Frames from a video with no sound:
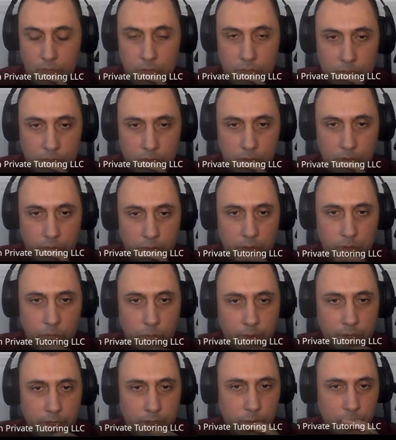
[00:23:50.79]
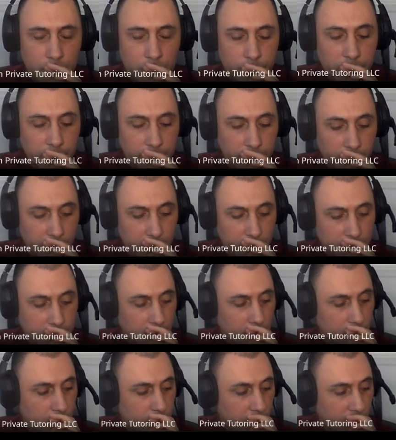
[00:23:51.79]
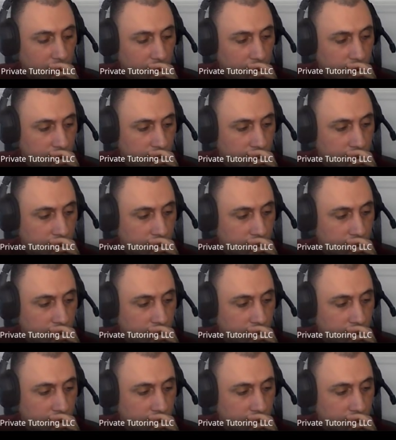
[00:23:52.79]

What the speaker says: So another way will be, for example,